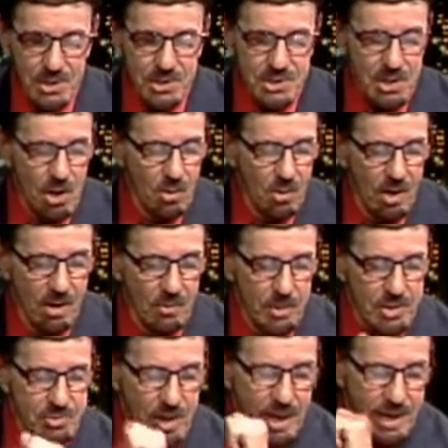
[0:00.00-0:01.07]
so uh, we
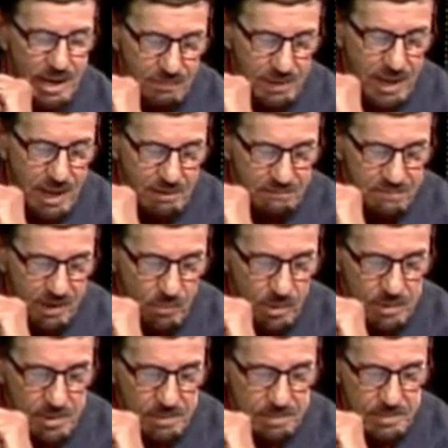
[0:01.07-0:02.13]
try to have a lot of fun
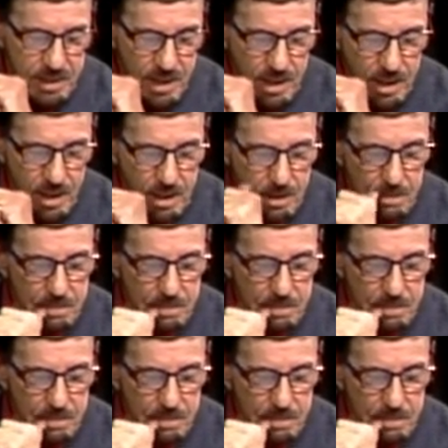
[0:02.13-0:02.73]
with it. Uh,